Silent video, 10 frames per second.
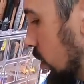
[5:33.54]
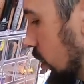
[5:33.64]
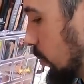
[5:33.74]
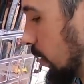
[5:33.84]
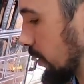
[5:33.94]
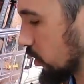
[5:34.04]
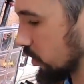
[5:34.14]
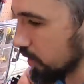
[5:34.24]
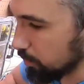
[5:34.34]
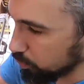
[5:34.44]
Um, I'm
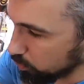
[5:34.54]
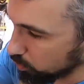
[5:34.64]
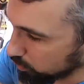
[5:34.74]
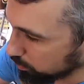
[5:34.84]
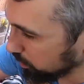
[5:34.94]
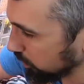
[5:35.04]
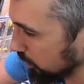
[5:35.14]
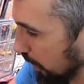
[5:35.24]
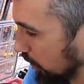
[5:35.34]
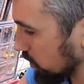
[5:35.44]
actually gonna pull the
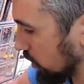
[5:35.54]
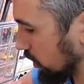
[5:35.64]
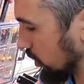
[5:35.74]
plug out.